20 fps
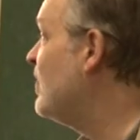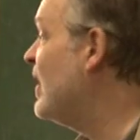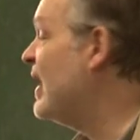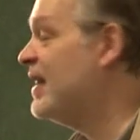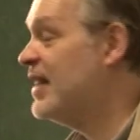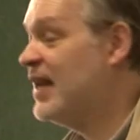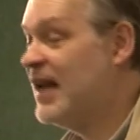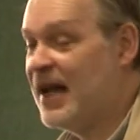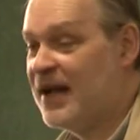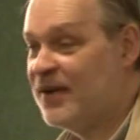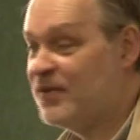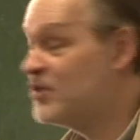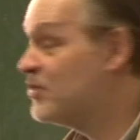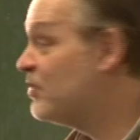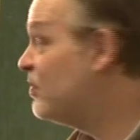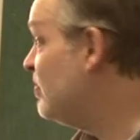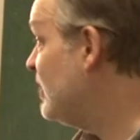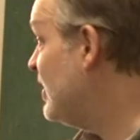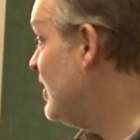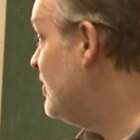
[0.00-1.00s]
where the
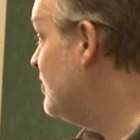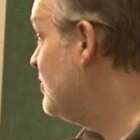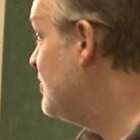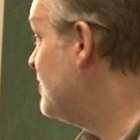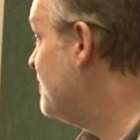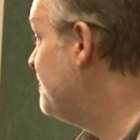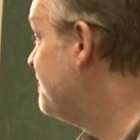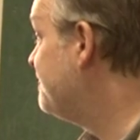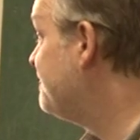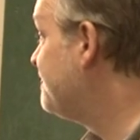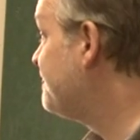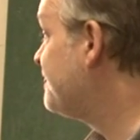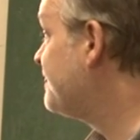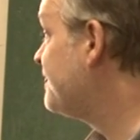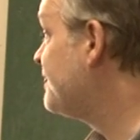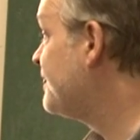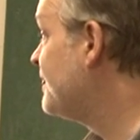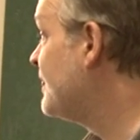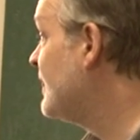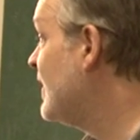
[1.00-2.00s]
language will be used
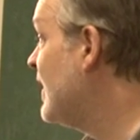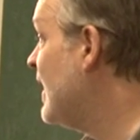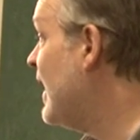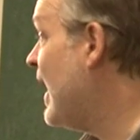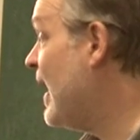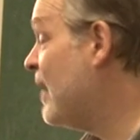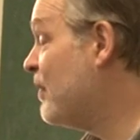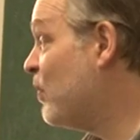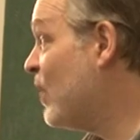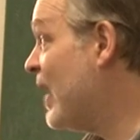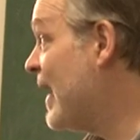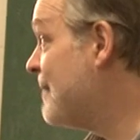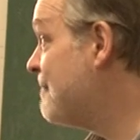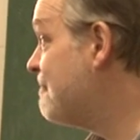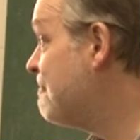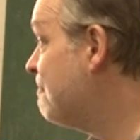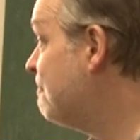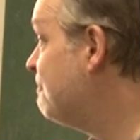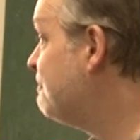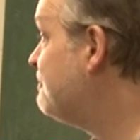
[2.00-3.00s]
and when.
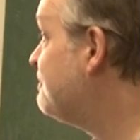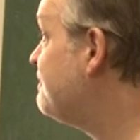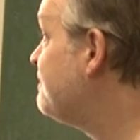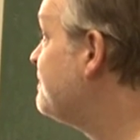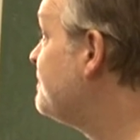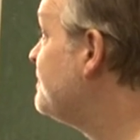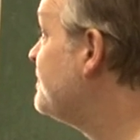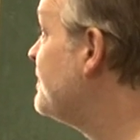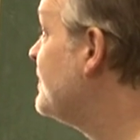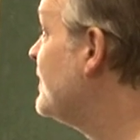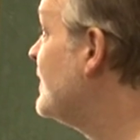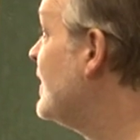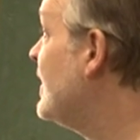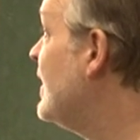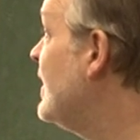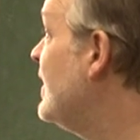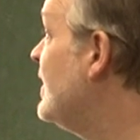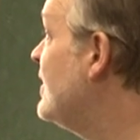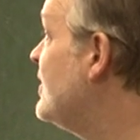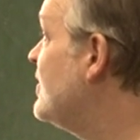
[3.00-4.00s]

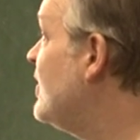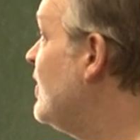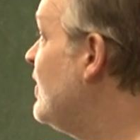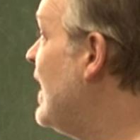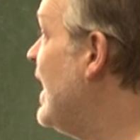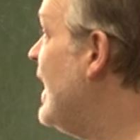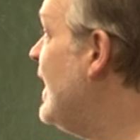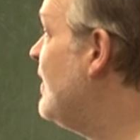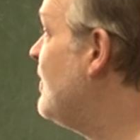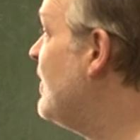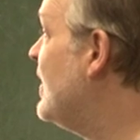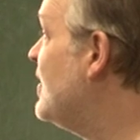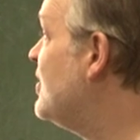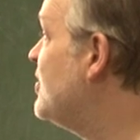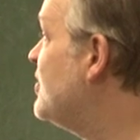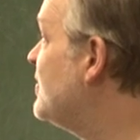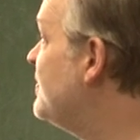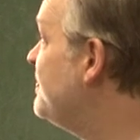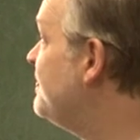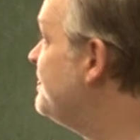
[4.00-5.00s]
So
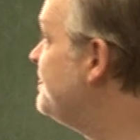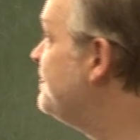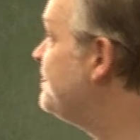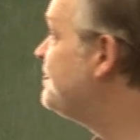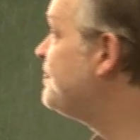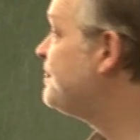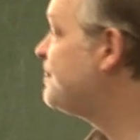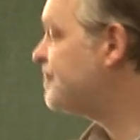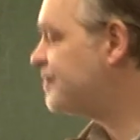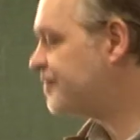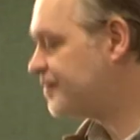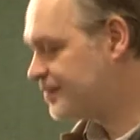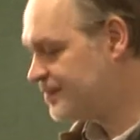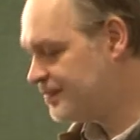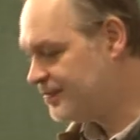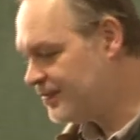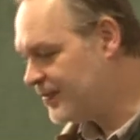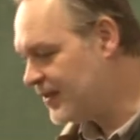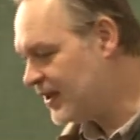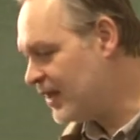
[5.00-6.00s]
language,
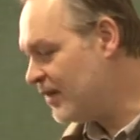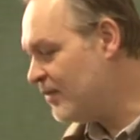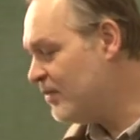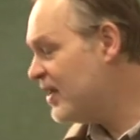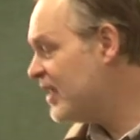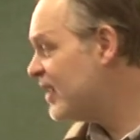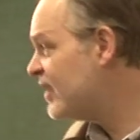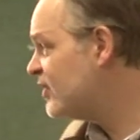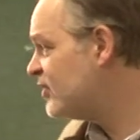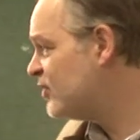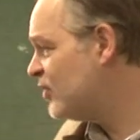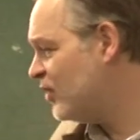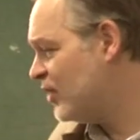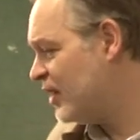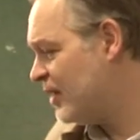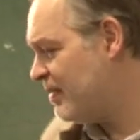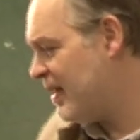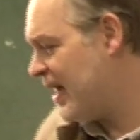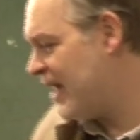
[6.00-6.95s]
we can talk